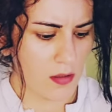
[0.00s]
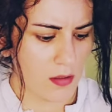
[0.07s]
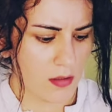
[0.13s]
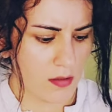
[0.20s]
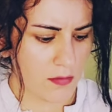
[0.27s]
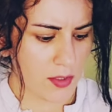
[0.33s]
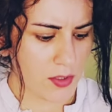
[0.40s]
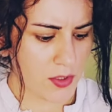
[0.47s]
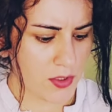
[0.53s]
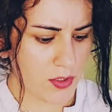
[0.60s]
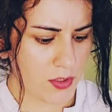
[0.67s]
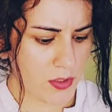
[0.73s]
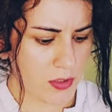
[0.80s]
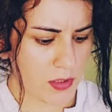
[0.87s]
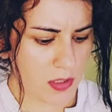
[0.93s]
The
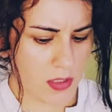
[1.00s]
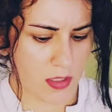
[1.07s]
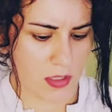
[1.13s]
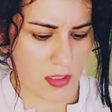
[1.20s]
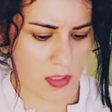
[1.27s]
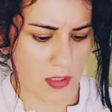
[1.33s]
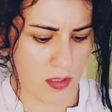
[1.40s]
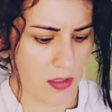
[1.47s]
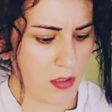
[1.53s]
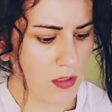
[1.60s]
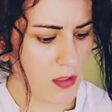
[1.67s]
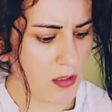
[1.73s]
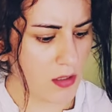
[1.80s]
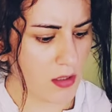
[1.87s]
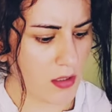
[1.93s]
Magician
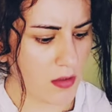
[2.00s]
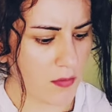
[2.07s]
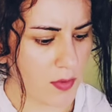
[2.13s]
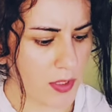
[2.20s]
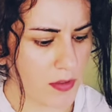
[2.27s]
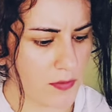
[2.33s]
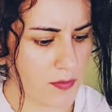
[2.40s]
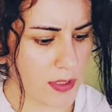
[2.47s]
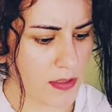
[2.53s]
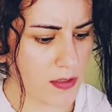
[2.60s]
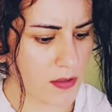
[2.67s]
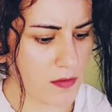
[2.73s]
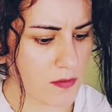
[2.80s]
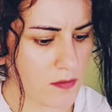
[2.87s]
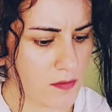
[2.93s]
and the Page of
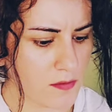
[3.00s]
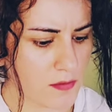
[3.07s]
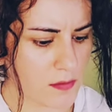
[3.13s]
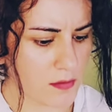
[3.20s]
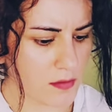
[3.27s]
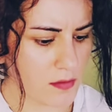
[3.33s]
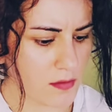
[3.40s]
Pentacles.